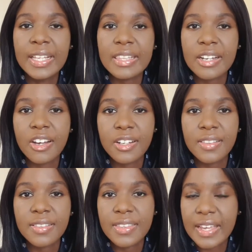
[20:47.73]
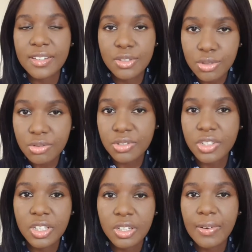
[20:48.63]
that are there to talk
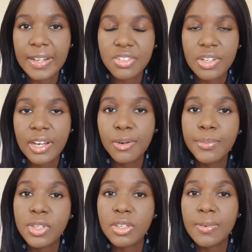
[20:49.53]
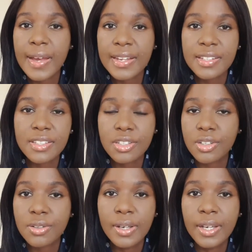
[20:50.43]
to you and to help you and
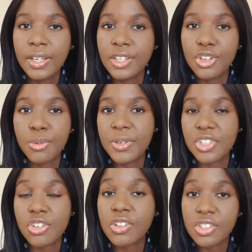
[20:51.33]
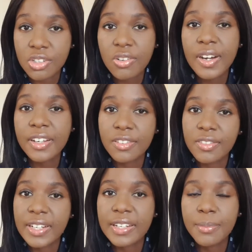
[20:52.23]
to you know be a shoulder to cry on
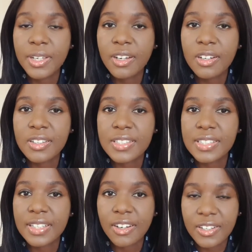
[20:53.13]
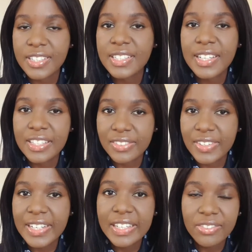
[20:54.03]
really because honestly it's
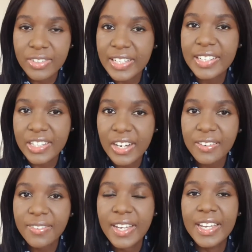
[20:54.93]
really really tough